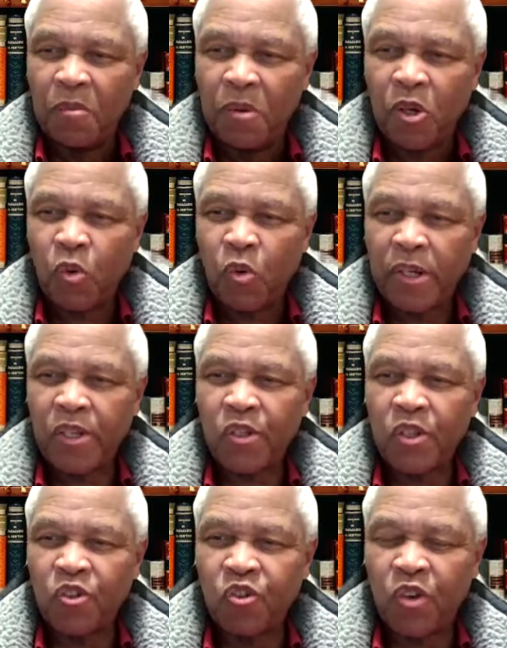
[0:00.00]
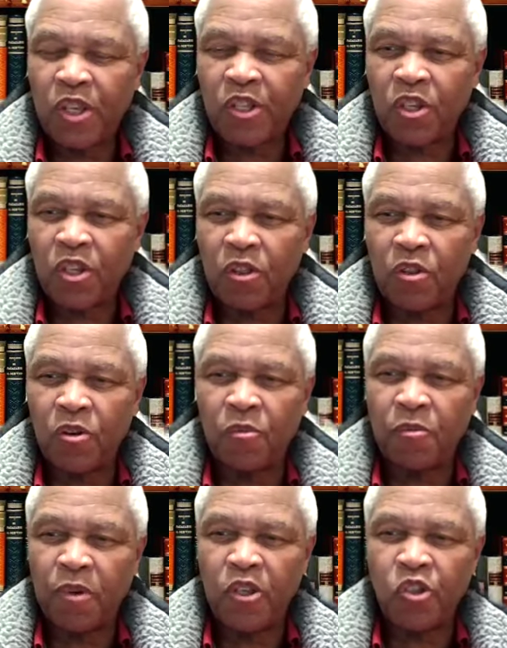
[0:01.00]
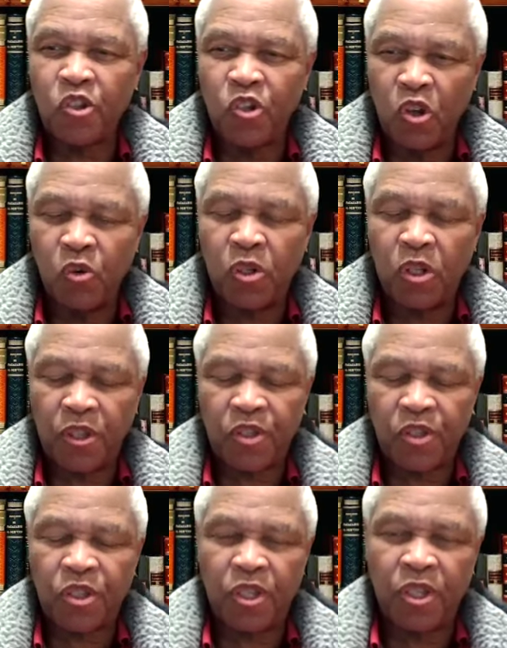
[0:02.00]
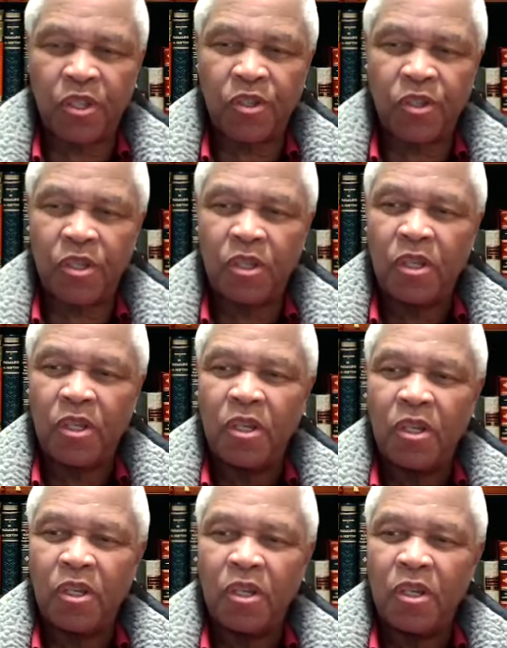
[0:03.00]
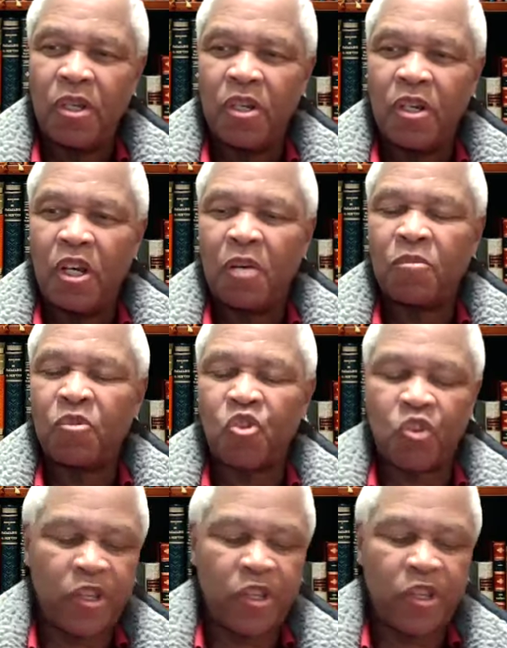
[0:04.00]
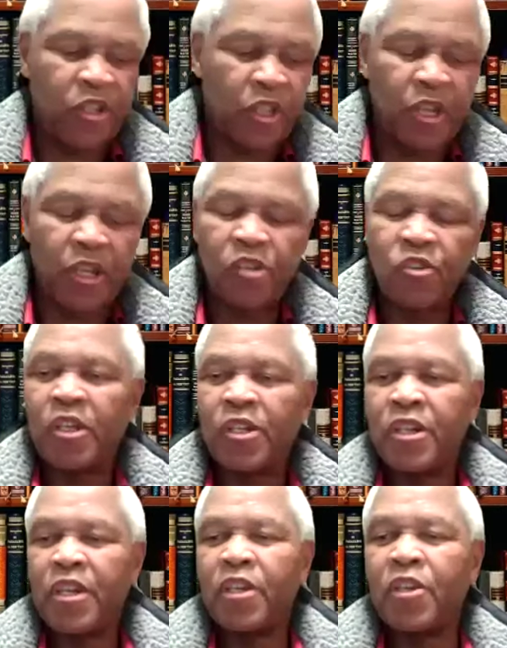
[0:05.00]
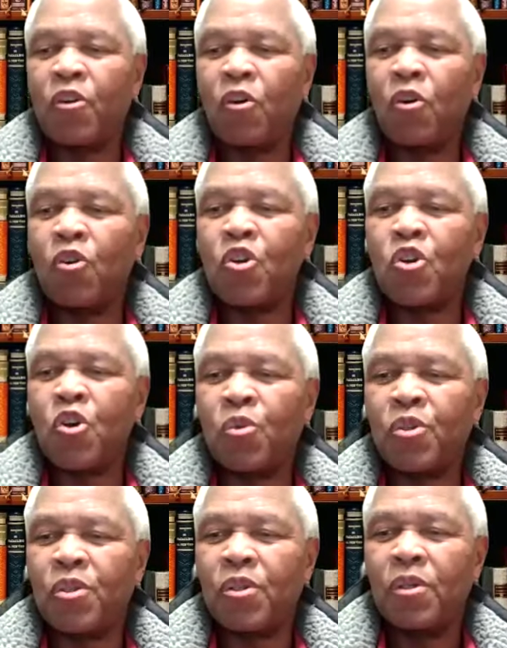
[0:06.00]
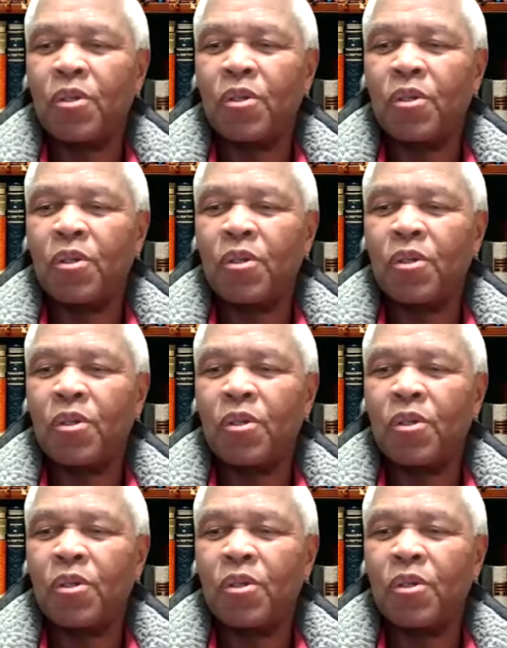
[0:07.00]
But what is interesting, though, please note these things. I'm trusting that you are taking your own notes.